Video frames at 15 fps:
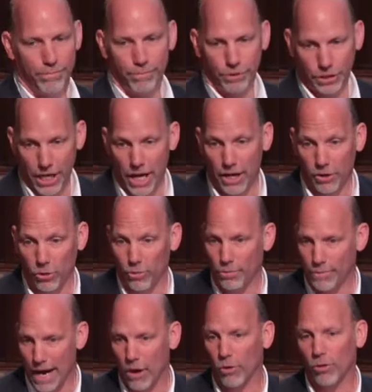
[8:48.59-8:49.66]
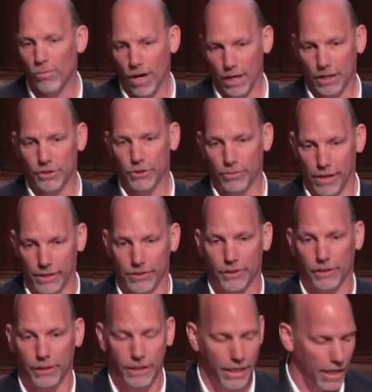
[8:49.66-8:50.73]
channel power monitor,
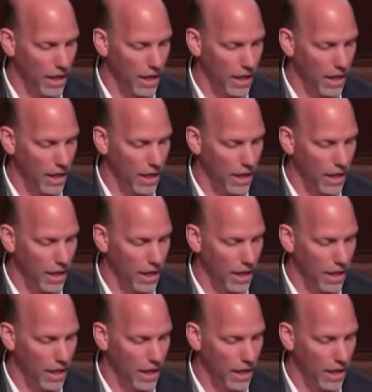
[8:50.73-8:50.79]
basically.